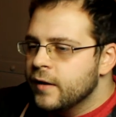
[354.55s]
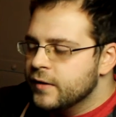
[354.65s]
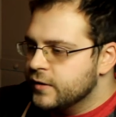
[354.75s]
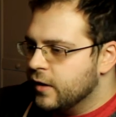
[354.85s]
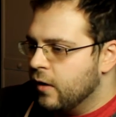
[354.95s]

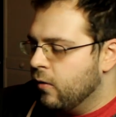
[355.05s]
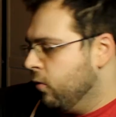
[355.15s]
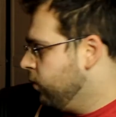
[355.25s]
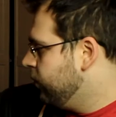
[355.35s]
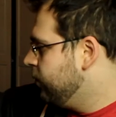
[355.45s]

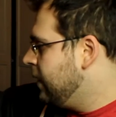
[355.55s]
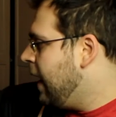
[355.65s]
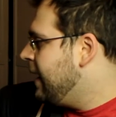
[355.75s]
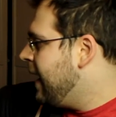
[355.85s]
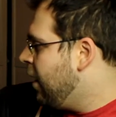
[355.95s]
So,
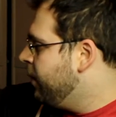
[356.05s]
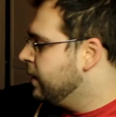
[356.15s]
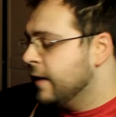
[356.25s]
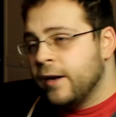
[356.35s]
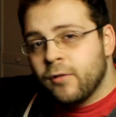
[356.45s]
not now, but
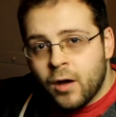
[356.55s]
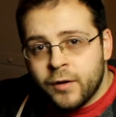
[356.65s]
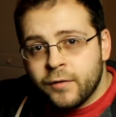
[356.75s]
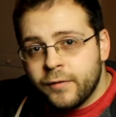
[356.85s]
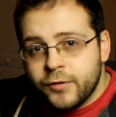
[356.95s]
later on
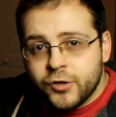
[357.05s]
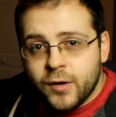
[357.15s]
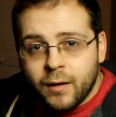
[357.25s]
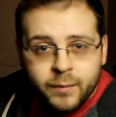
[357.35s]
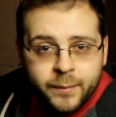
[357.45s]
in the future,
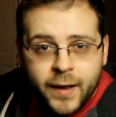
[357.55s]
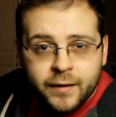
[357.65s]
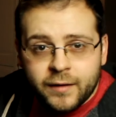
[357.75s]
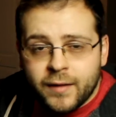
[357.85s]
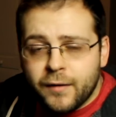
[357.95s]
I'll be
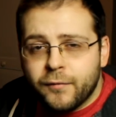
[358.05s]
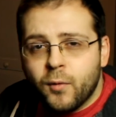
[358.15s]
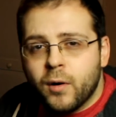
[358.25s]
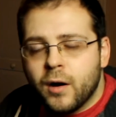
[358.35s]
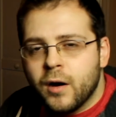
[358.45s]
painting that
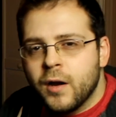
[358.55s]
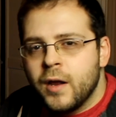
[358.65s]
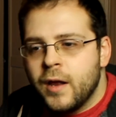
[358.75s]
for her.